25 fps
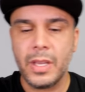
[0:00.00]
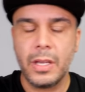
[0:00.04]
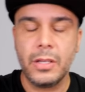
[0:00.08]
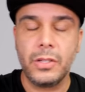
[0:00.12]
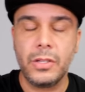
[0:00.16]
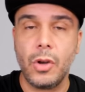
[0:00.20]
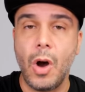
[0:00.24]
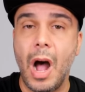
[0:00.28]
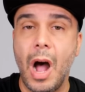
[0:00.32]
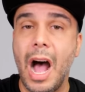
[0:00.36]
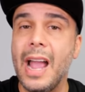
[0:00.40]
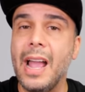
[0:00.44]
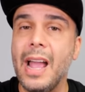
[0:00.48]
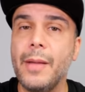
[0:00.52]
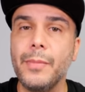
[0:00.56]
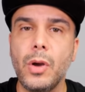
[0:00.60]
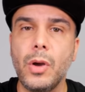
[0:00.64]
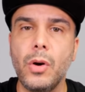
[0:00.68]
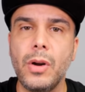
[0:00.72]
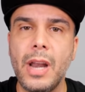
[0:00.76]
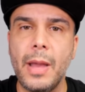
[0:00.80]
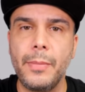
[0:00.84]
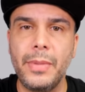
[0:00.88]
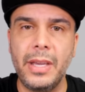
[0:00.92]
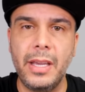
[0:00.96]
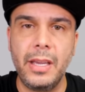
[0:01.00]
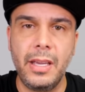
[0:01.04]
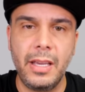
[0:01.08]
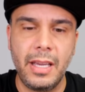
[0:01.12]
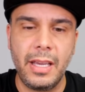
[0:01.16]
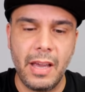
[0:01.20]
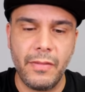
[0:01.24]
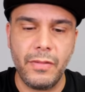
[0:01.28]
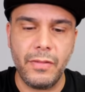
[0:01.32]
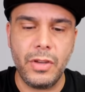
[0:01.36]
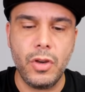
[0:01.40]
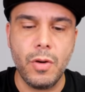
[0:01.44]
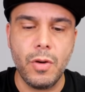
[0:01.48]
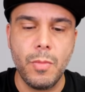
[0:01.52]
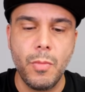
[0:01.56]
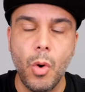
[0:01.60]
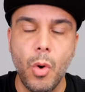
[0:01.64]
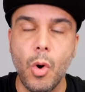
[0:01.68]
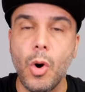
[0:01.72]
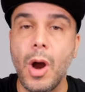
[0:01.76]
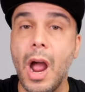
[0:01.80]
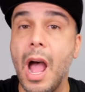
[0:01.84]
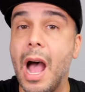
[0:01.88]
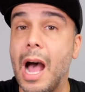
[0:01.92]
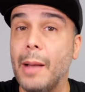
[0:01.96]
So I am going to be giving you
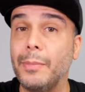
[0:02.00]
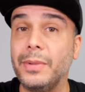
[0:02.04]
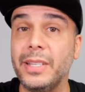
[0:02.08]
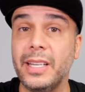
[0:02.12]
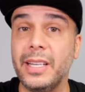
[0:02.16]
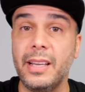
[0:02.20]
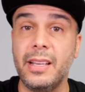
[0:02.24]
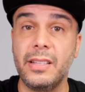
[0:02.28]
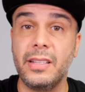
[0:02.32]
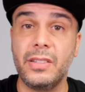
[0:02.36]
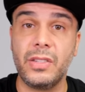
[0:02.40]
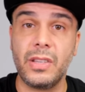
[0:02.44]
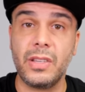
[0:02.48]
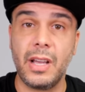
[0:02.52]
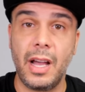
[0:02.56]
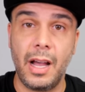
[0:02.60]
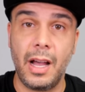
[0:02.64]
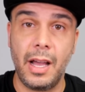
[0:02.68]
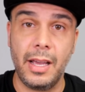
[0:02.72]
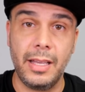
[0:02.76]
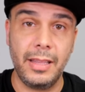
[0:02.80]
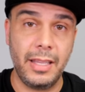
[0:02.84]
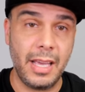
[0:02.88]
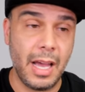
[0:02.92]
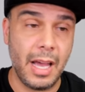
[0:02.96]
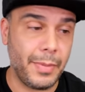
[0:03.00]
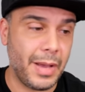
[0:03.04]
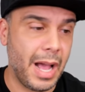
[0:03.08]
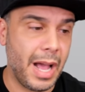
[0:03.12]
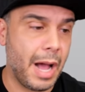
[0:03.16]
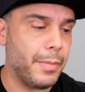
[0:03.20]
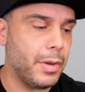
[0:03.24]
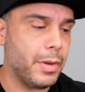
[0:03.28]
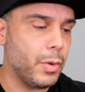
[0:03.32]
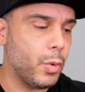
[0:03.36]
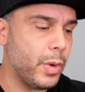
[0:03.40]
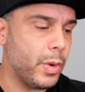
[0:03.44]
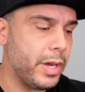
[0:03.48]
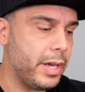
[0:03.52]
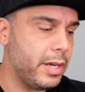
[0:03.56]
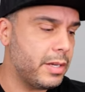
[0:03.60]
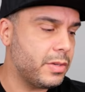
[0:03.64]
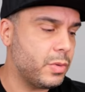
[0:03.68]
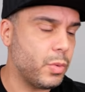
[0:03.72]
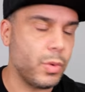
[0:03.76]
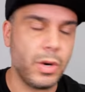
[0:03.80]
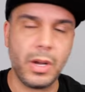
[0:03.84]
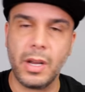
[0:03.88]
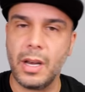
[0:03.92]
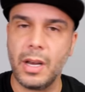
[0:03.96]
more updates in the upcoming
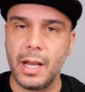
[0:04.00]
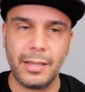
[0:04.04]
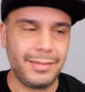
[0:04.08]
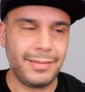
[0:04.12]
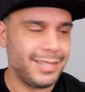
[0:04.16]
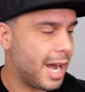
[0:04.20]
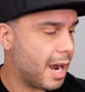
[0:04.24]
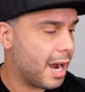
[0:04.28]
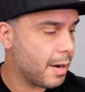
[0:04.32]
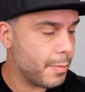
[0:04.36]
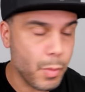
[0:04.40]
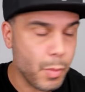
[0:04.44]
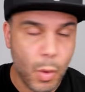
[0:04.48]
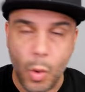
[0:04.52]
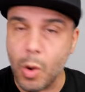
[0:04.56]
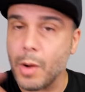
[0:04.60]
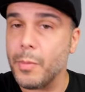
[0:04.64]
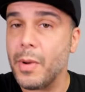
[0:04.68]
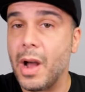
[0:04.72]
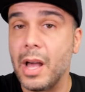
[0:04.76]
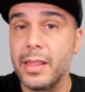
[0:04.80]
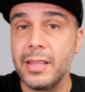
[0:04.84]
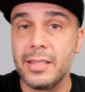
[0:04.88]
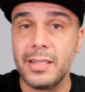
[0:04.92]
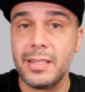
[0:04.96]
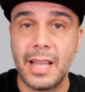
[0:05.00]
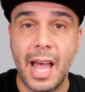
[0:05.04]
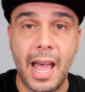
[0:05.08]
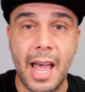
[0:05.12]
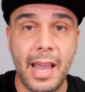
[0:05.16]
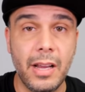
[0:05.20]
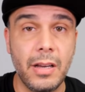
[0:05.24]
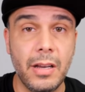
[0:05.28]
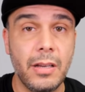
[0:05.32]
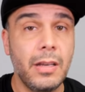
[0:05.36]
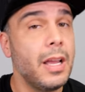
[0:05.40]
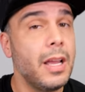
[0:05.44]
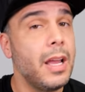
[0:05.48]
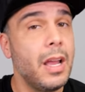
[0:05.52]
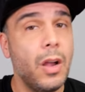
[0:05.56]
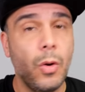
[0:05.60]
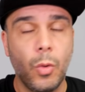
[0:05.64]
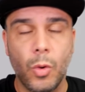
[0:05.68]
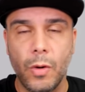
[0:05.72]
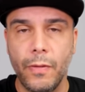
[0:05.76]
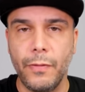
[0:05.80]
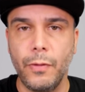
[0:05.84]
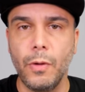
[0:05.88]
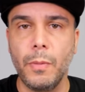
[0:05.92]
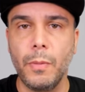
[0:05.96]
weeks. We're going to talk more about the Xion
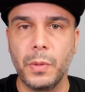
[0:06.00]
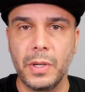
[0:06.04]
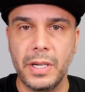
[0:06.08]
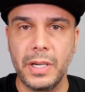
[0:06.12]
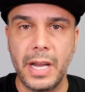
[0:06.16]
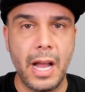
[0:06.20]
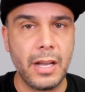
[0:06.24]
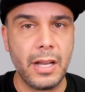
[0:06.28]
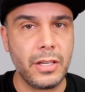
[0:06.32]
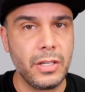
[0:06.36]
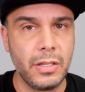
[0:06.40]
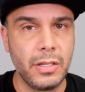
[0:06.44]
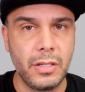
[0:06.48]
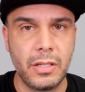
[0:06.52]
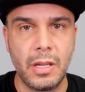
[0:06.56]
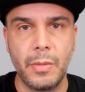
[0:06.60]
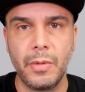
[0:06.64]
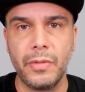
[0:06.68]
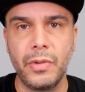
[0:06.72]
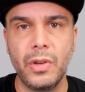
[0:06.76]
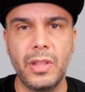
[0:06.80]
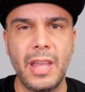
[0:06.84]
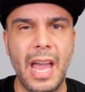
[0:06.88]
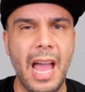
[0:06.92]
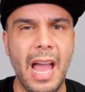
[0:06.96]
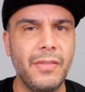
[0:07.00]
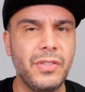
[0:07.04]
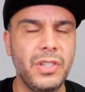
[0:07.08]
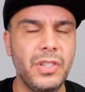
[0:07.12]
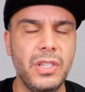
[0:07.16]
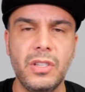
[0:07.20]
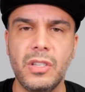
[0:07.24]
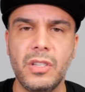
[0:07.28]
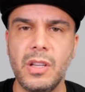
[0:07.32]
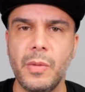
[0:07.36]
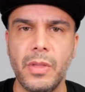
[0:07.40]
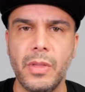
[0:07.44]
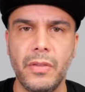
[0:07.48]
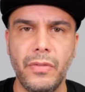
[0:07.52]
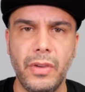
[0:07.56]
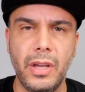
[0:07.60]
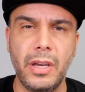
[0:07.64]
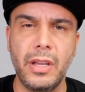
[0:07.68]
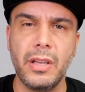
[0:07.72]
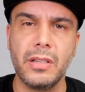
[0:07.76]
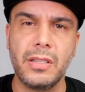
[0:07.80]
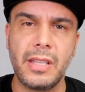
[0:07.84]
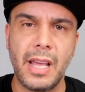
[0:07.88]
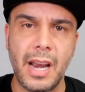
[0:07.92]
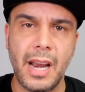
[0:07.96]
or full production. Some of you that have seen some of the
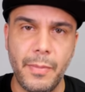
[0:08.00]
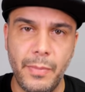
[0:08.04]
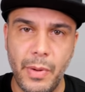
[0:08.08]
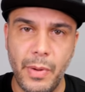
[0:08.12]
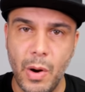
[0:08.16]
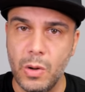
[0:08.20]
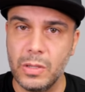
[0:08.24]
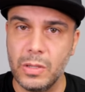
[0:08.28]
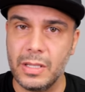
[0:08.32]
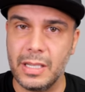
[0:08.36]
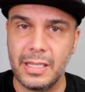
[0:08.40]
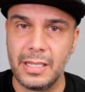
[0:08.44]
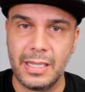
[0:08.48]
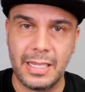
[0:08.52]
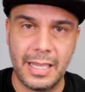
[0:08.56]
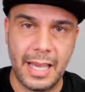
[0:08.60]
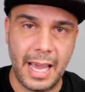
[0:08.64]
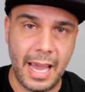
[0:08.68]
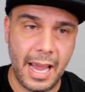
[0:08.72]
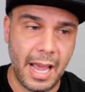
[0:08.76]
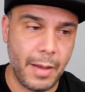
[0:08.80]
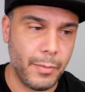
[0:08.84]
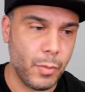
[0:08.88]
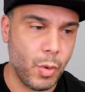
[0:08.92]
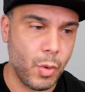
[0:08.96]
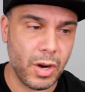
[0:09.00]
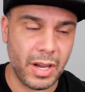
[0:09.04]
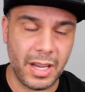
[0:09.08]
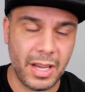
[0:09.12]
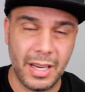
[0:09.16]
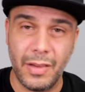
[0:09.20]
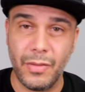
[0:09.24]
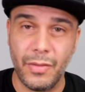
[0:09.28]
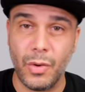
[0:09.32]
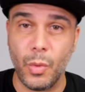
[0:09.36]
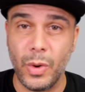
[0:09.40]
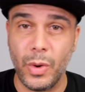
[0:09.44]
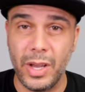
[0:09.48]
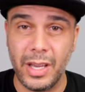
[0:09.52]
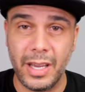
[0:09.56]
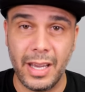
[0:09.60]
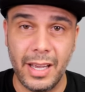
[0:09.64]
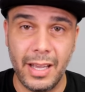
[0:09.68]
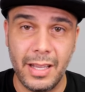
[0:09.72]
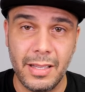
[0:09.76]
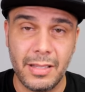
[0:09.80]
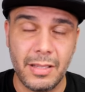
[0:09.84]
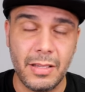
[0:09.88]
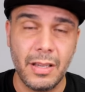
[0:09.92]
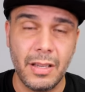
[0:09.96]
videos that I posted today, I'm working even
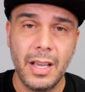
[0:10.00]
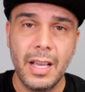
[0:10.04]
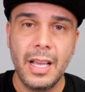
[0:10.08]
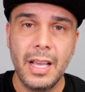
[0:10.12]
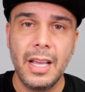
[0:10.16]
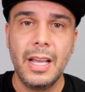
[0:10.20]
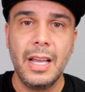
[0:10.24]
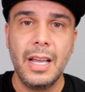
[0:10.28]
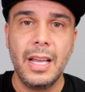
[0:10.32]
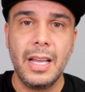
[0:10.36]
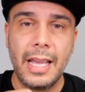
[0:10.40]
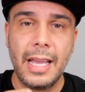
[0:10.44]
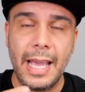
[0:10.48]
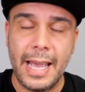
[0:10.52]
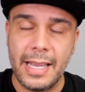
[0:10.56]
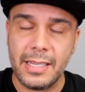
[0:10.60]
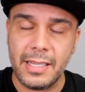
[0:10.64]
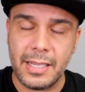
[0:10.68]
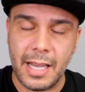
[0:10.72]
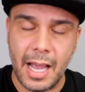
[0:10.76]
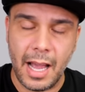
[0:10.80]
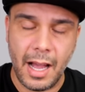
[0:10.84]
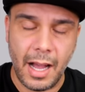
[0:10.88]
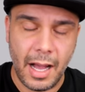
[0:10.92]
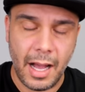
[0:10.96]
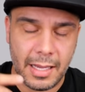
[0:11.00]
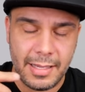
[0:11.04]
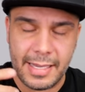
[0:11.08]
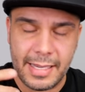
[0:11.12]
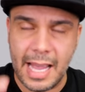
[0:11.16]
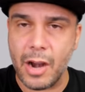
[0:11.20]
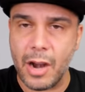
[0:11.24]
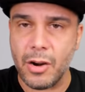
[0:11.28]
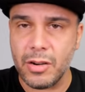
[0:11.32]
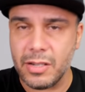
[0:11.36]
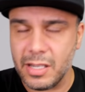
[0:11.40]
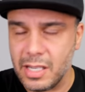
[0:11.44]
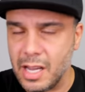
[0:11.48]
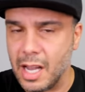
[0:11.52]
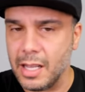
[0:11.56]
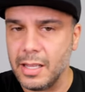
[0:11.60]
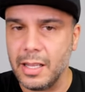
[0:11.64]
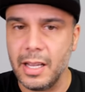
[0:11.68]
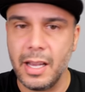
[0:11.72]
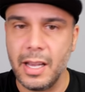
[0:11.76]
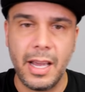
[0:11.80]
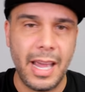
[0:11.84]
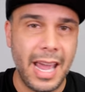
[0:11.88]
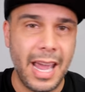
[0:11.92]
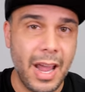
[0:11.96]
weekends and Saturday,
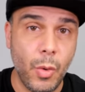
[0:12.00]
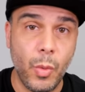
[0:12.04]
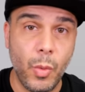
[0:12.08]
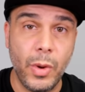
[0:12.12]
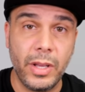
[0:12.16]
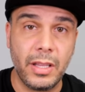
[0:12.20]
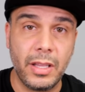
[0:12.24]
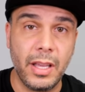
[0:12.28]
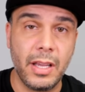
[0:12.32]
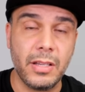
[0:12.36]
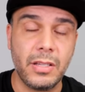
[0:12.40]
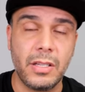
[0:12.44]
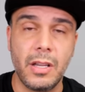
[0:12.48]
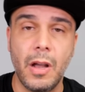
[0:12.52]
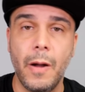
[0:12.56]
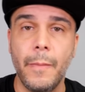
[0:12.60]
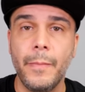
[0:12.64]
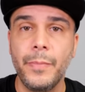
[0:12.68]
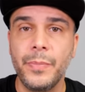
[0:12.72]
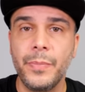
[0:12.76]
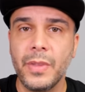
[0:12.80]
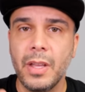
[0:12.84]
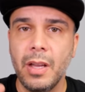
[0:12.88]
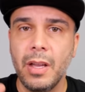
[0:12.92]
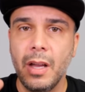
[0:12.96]
Sunday and weekdays. So